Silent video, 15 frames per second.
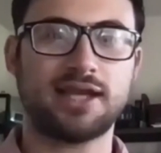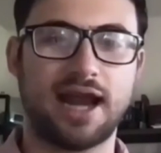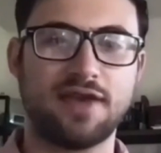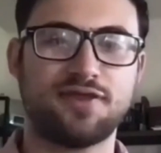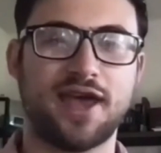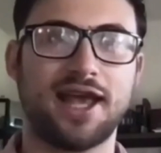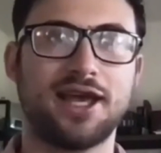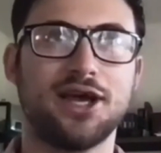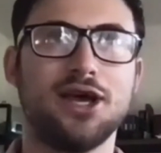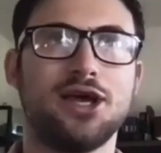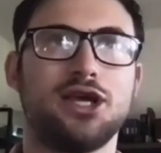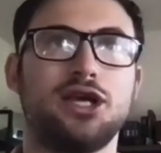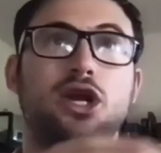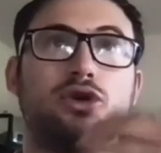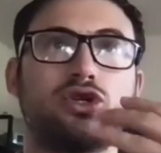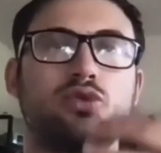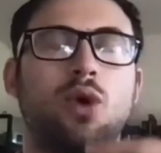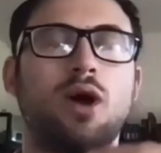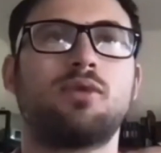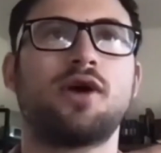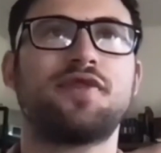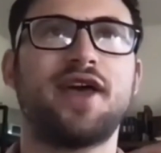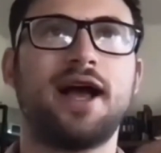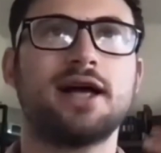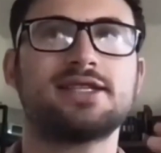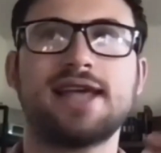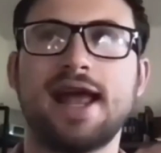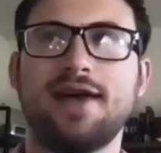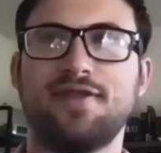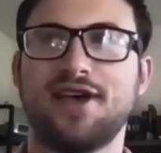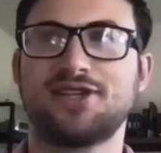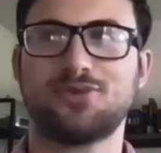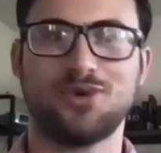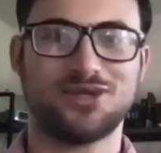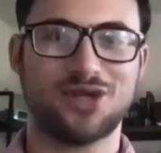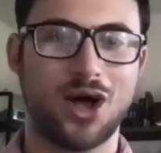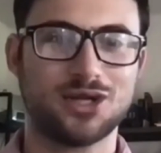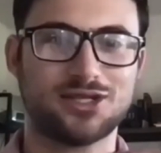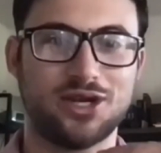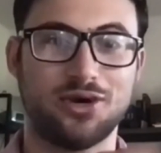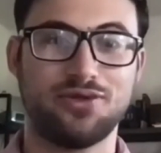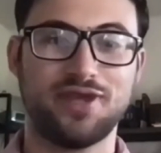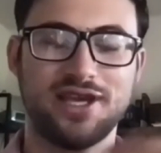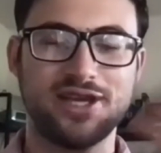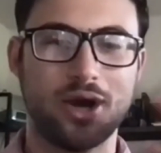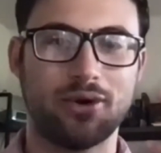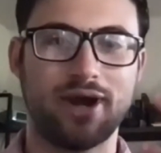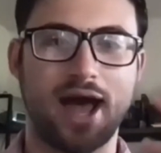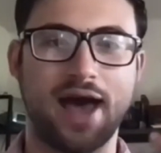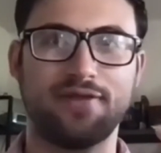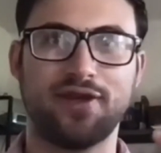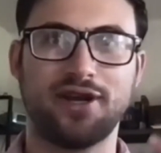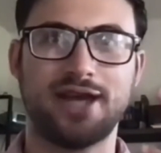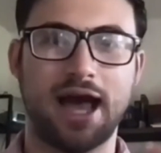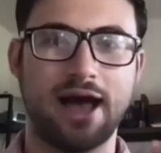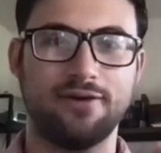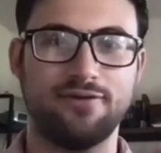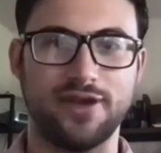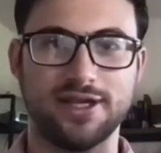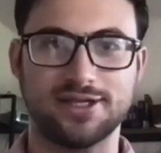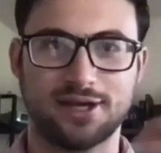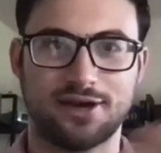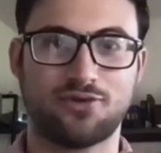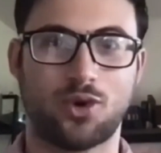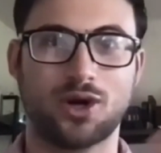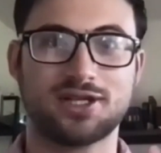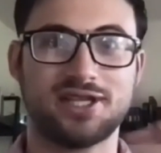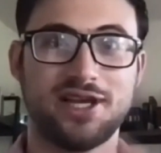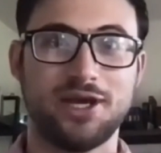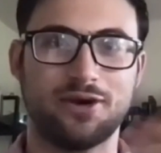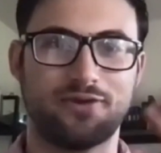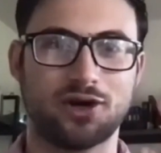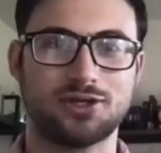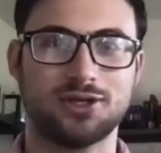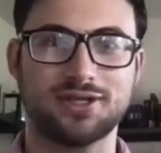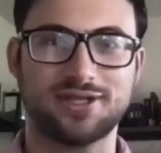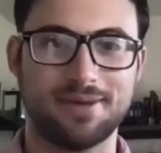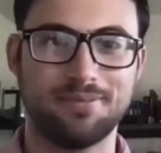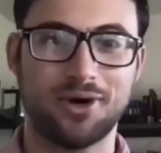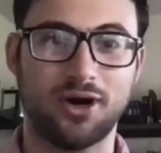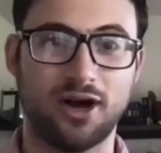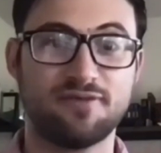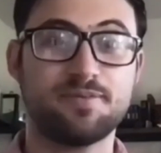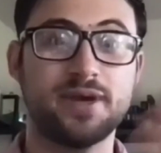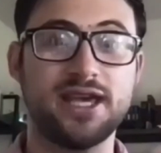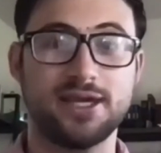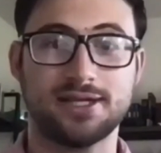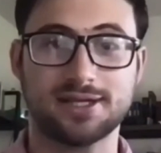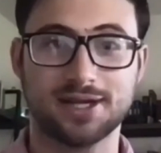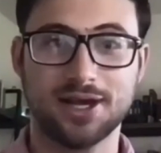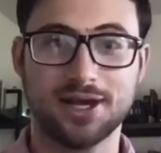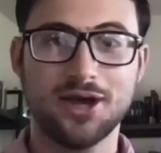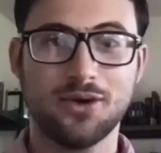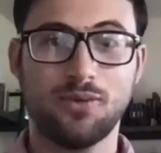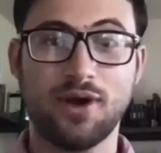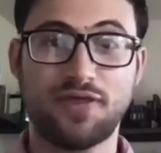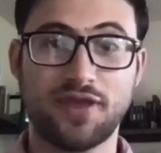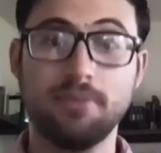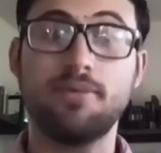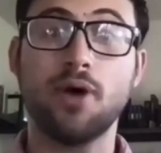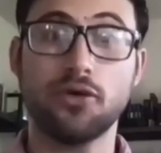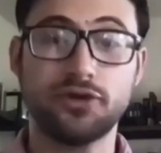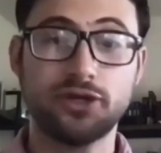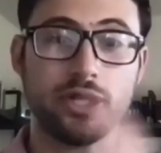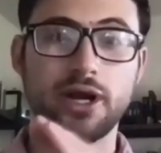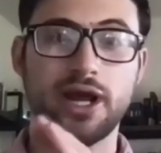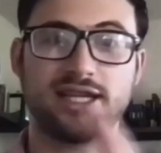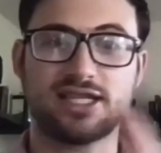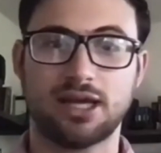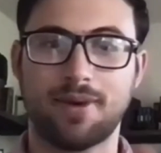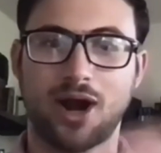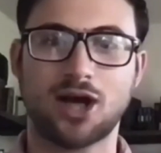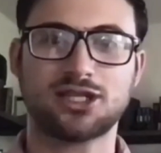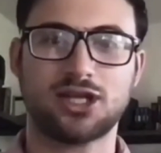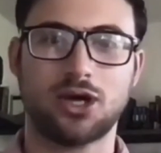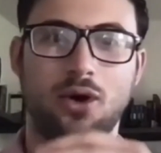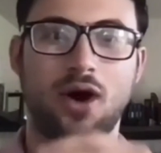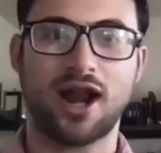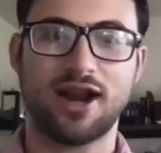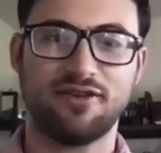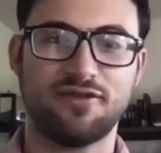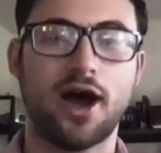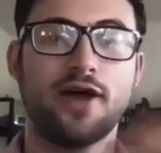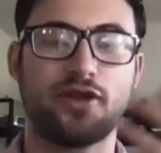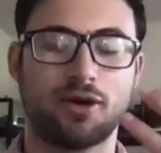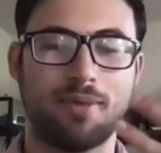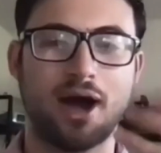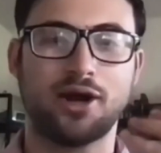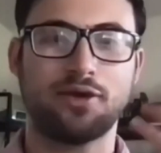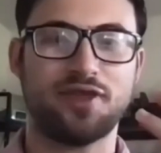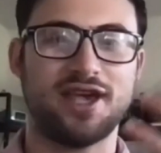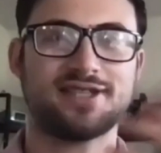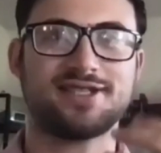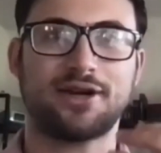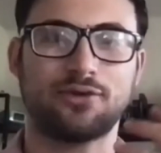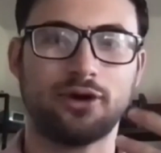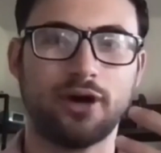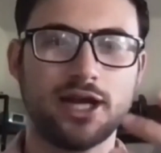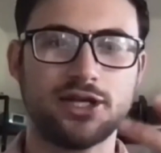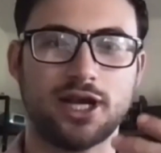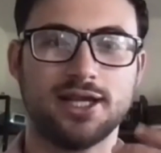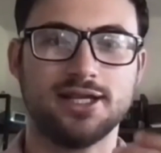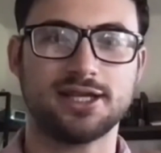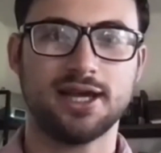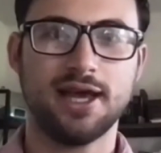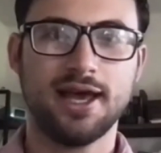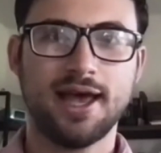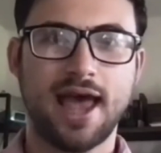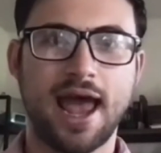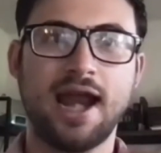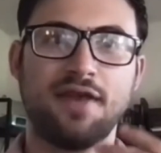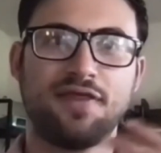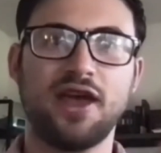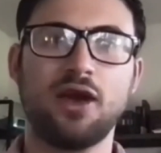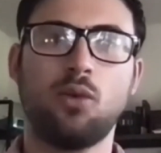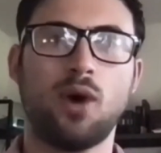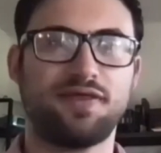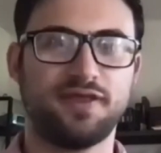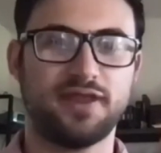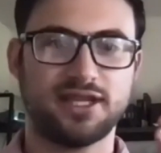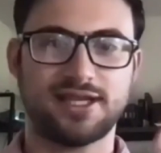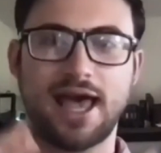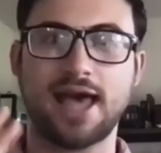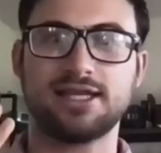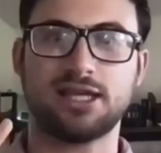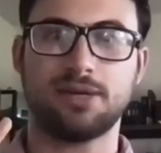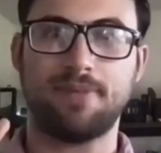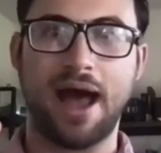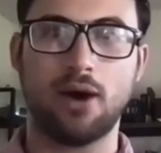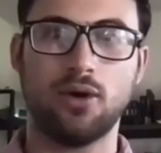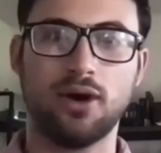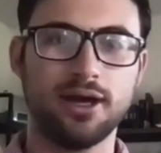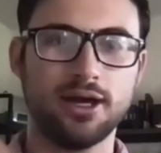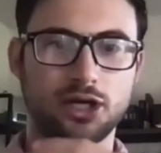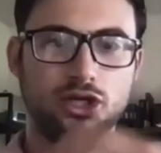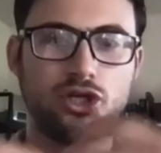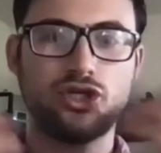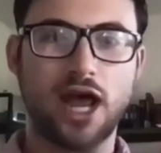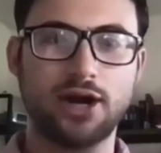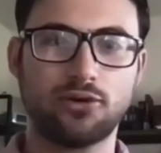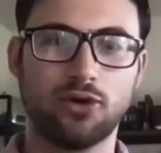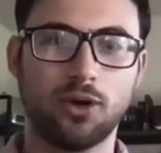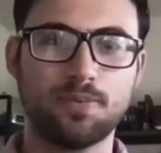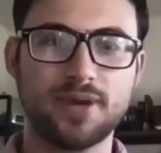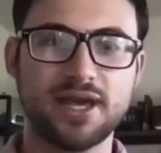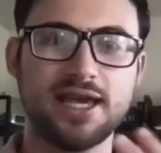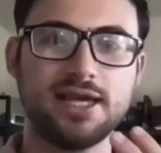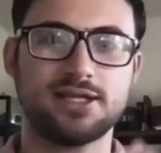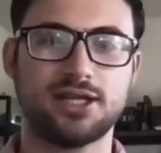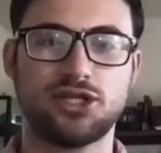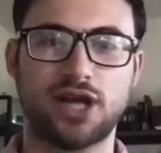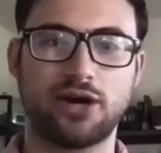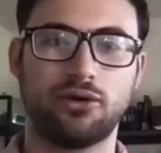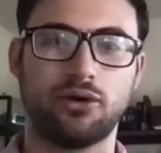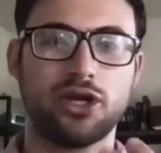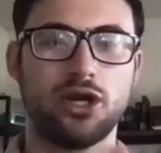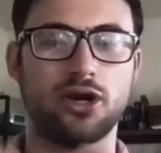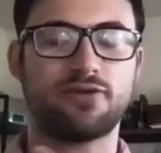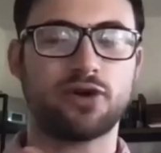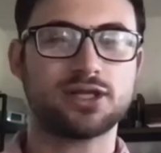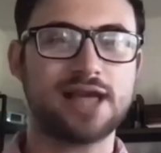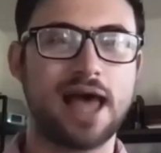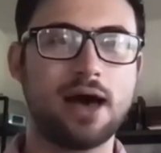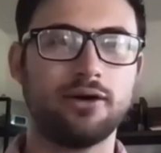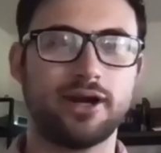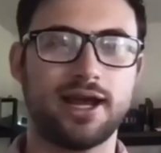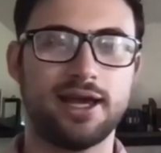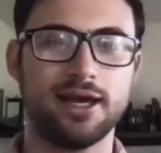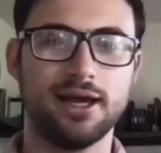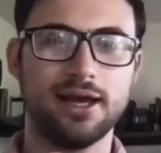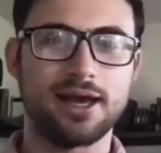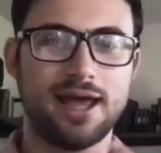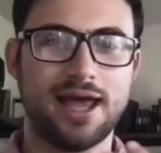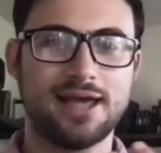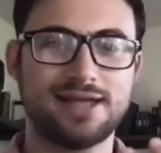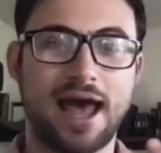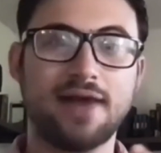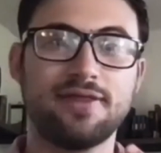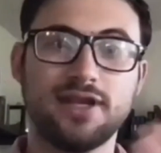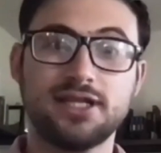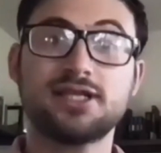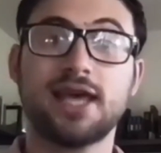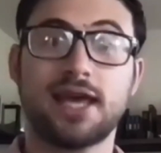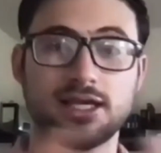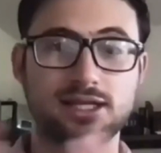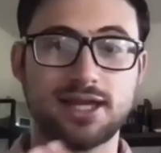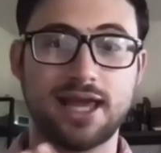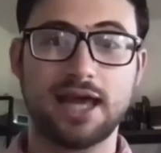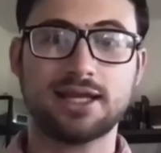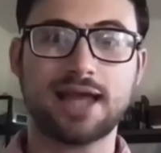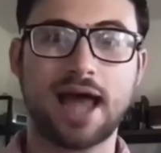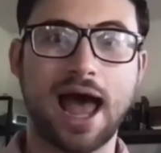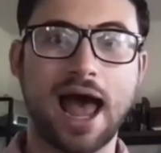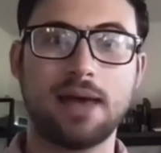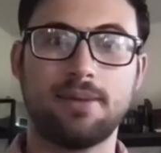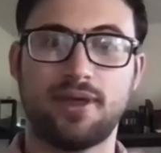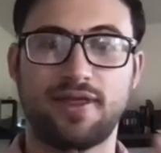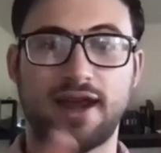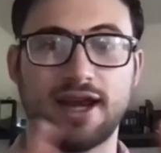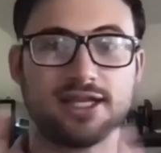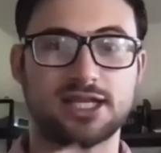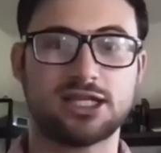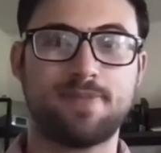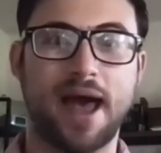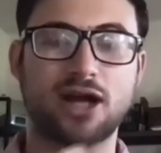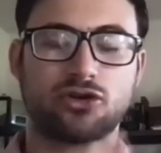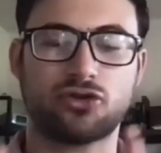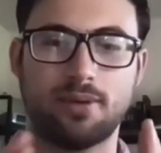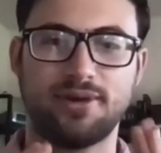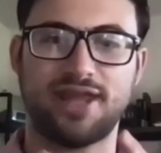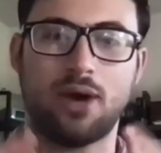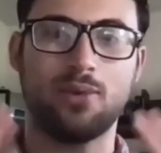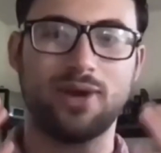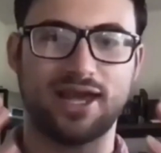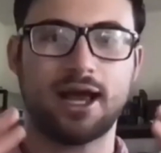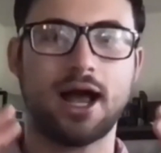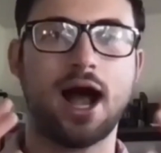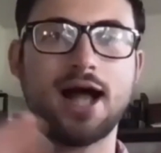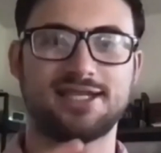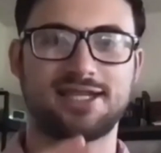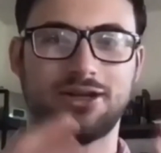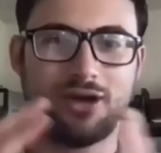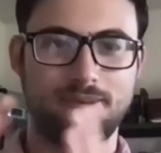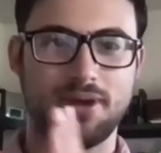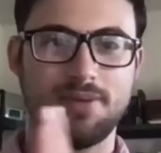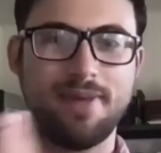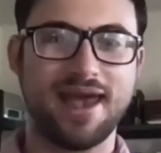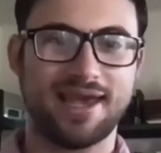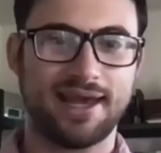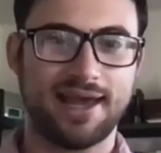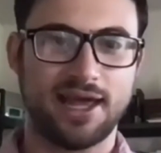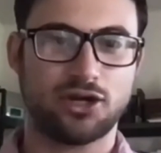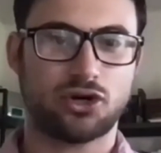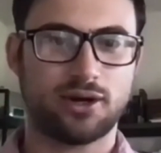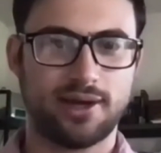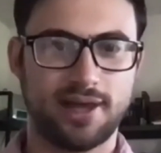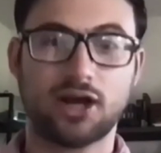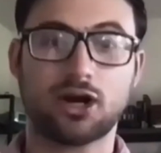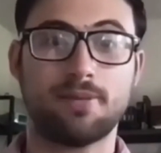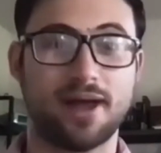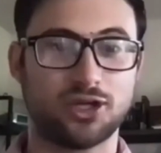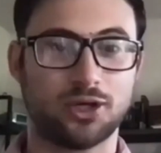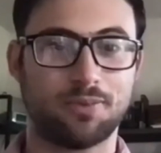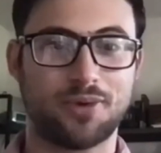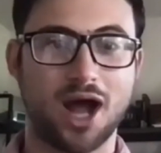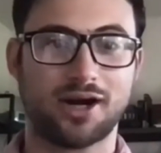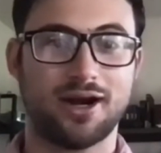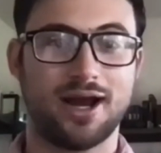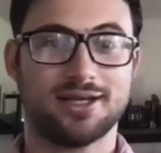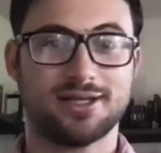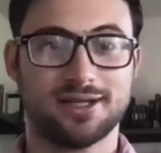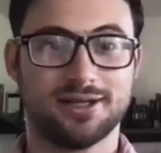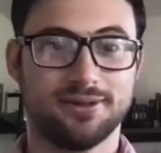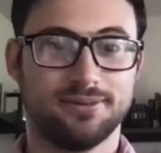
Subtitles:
And I think, you know, just one more thing I'll say on this was also the Yonah, the dove, is of course the universal symbol of peace within both Judaism and also a lot of other monotheistic religions. And I think what this says about general peace and general universality is that these things take time and that it's a spectrum and that we can constantly be making incremental progress.